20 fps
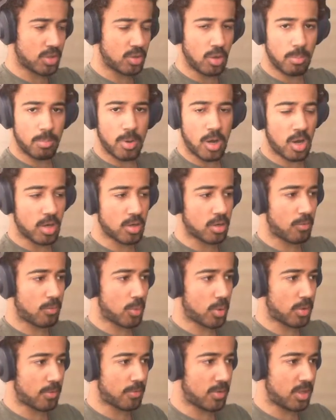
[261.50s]
you're part of
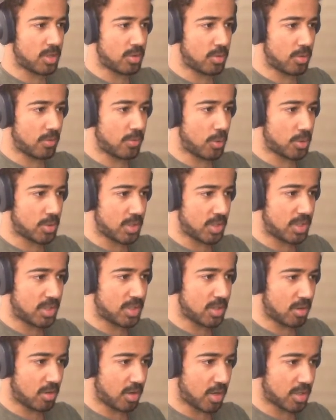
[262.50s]
one of these universities
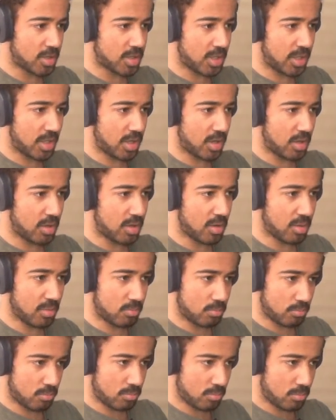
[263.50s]
that are actually
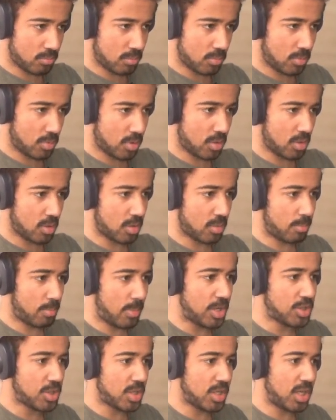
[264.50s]

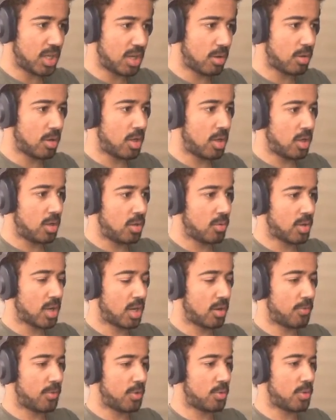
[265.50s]
mentioned here, you
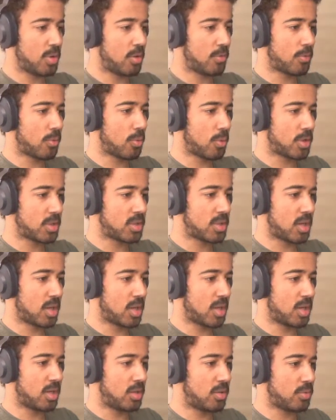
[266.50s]
can, of course,
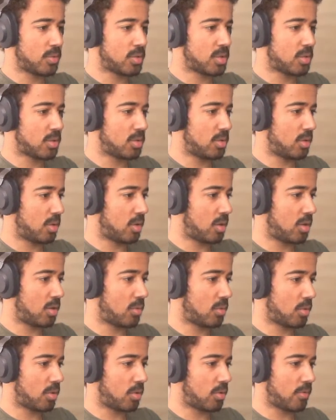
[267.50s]
use
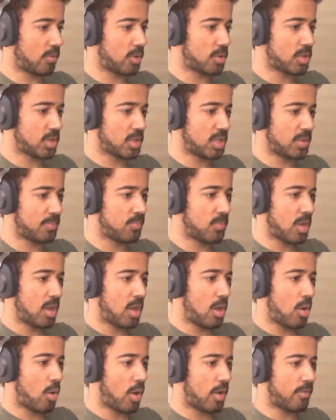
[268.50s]
your university.
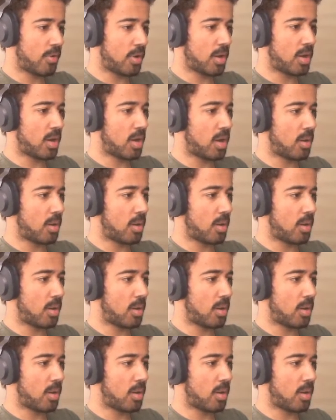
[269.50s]
However,